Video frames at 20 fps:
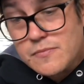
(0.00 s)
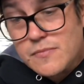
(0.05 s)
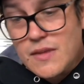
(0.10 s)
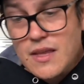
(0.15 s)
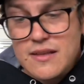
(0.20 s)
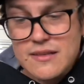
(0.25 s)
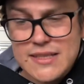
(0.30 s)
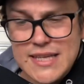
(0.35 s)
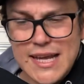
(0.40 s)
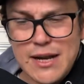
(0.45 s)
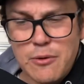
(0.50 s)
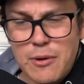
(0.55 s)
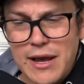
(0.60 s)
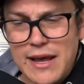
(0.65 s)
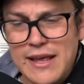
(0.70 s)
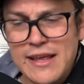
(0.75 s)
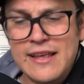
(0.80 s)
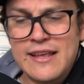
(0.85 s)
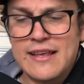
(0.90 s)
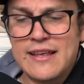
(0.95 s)
So
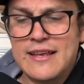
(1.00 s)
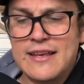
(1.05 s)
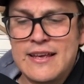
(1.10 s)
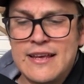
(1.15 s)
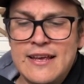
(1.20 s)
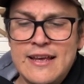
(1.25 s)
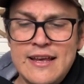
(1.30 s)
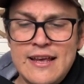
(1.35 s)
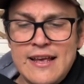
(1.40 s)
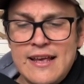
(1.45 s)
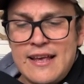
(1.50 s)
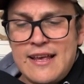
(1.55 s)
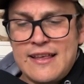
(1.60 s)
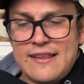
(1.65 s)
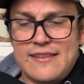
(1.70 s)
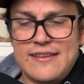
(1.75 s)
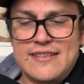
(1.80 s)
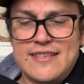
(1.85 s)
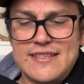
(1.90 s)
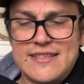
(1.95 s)
anyway,
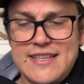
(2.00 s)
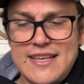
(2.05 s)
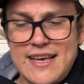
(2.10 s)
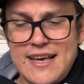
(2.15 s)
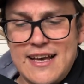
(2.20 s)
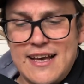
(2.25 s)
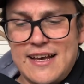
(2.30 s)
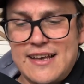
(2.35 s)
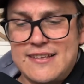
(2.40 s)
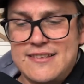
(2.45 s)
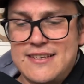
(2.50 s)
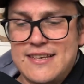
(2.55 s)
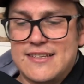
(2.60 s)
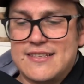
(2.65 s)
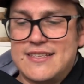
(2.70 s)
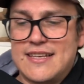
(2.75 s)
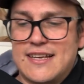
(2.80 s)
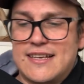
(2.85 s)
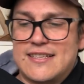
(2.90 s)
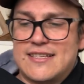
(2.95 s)
this is the
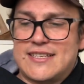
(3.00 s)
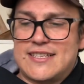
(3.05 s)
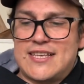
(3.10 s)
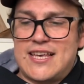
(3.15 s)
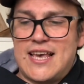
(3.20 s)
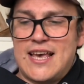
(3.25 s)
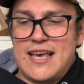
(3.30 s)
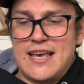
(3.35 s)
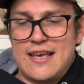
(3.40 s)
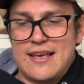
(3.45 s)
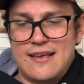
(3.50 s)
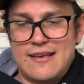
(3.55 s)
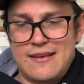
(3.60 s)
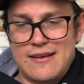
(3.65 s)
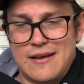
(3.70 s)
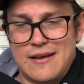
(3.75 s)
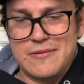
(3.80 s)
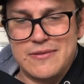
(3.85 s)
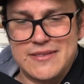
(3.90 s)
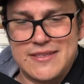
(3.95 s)
6.6,
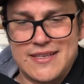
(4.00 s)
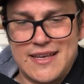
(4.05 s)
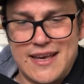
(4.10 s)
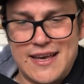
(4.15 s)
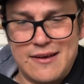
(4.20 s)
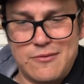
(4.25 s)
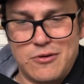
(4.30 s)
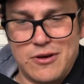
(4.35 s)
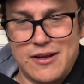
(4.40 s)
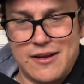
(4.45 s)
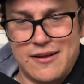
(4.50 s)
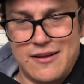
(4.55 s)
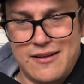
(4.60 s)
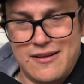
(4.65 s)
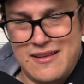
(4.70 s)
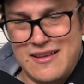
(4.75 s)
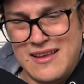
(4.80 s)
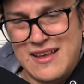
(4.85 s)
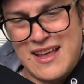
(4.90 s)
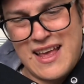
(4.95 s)
I say,
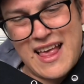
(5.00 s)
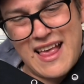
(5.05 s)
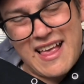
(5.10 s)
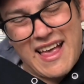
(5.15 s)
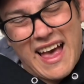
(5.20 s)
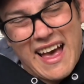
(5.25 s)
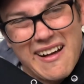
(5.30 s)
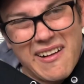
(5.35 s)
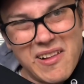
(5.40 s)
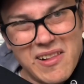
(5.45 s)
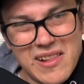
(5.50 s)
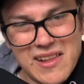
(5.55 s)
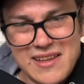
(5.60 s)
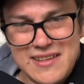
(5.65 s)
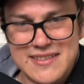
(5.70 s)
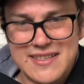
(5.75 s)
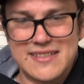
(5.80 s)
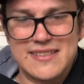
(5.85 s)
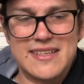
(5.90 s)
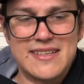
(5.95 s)
L,
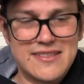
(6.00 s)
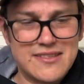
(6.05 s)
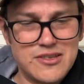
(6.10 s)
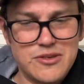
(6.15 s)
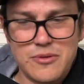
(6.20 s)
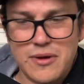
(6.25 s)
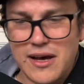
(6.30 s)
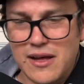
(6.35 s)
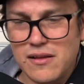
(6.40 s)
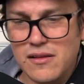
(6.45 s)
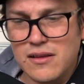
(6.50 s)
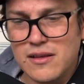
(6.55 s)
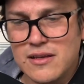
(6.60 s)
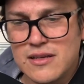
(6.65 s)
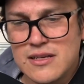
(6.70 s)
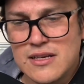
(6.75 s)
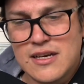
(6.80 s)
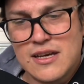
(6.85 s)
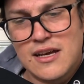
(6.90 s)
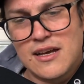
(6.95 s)
662L,
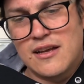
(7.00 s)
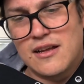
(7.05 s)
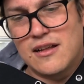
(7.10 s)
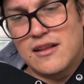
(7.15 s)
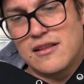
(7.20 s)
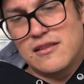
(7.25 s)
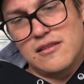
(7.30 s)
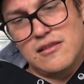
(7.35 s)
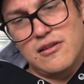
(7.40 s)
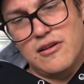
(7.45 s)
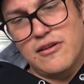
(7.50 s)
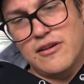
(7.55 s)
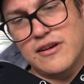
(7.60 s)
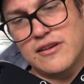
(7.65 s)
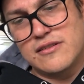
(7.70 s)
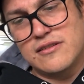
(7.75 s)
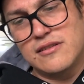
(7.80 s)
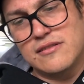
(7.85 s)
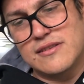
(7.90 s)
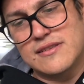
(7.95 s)
lure
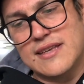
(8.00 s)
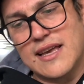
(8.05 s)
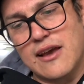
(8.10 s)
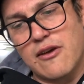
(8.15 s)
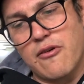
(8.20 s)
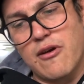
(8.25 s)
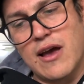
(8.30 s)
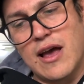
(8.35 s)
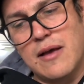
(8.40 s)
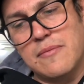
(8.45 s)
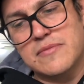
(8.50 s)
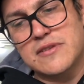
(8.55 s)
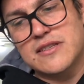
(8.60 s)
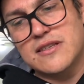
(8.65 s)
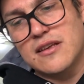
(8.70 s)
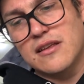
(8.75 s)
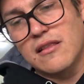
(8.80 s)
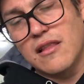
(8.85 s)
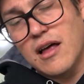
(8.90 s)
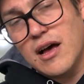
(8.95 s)
2 to 10 grams,
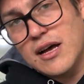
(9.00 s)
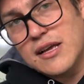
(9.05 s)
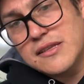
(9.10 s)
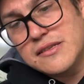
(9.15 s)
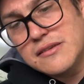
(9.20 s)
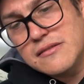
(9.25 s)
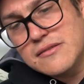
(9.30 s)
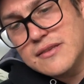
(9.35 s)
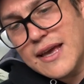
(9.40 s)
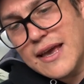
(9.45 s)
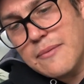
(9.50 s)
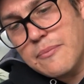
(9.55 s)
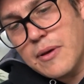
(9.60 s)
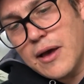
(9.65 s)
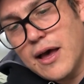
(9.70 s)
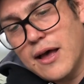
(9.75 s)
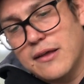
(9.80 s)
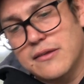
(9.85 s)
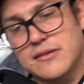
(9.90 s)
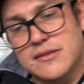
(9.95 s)
line 2 to 8
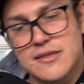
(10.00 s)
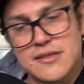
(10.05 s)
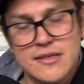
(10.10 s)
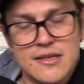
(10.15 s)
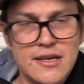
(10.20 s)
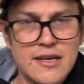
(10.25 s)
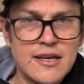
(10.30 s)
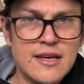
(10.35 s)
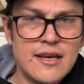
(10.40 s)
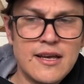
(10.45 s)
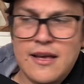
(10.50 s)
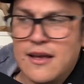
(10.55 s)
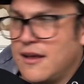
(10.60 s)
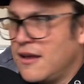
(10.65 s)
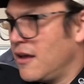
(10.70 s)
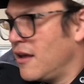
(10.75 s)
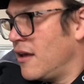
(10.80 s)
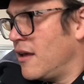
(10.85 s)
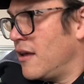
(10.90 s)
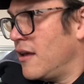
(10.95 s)
pounds.
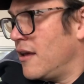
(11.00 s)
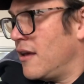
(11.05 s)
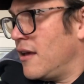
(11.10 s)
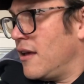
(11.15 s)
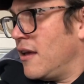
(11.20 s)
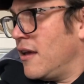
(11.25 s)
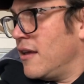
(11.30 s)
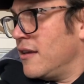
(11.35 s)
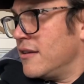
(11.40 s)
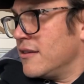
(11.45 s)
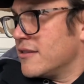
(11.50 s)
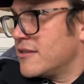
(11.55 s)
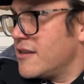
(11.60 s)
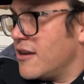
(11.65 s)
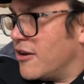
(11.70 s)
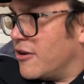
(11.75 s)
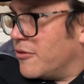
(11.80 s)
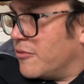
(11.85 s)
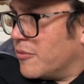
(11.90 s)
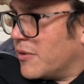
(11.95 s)

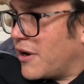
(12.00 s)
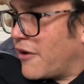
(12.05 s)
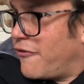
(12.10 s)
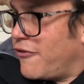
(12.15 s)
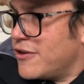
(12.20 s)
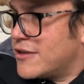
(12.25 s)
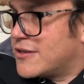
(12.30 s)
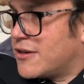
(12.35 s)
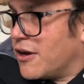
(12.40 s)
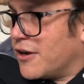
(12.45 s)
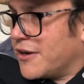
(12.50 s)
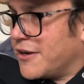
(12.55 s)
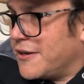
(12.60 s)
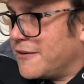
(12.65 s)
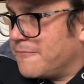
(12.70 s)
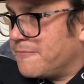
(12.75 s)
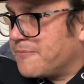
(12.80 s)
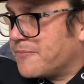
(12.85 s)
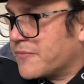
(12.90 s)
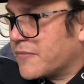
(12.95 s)
So when I first got
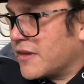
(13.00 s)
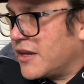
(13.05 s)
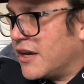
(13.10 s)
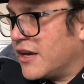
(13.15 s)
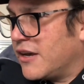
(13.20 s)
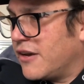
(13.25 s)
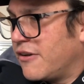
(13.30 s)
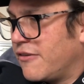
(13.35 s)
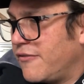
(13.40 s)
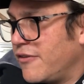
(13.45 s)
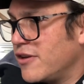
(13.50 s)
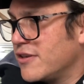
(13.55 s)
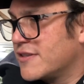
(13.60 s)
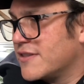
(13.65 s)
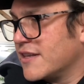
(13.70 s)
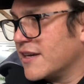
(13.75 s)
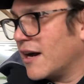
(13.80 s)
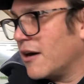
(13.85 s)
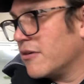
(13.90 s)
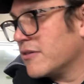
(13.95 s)
it, first
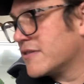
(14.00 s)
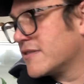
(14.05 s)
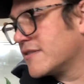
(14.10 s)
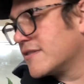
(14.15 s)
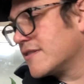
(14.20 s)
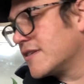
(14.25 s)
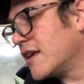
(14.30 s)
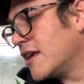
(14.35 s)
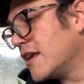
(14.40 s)
thing I was